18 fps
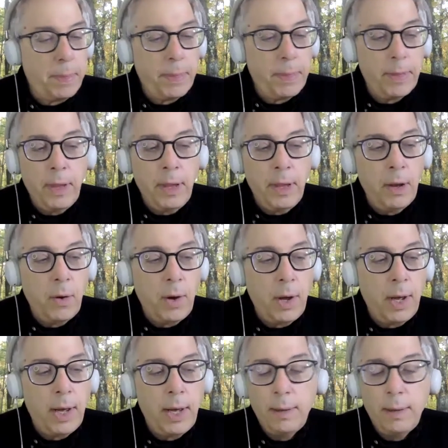you know,
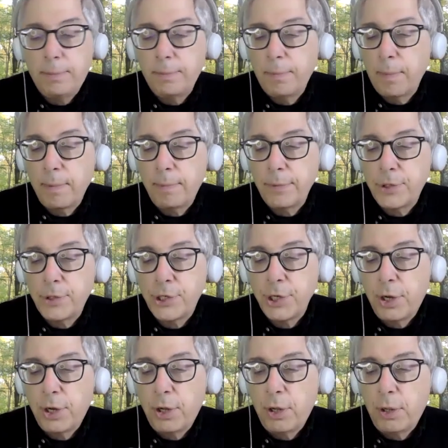uh,
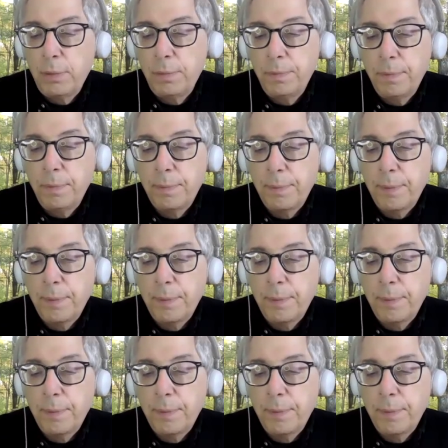she'll